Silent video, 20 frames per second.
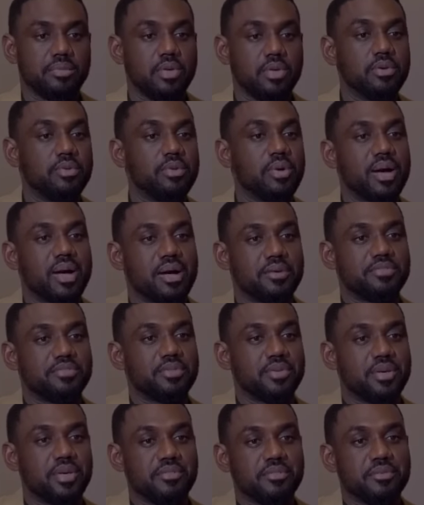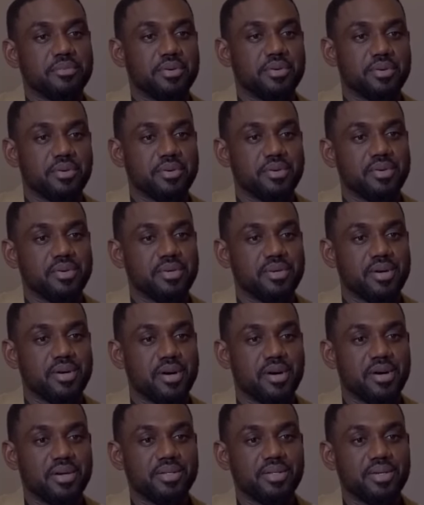You will have to give him your
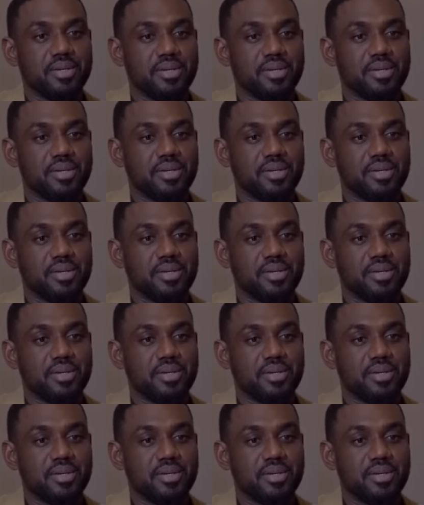card.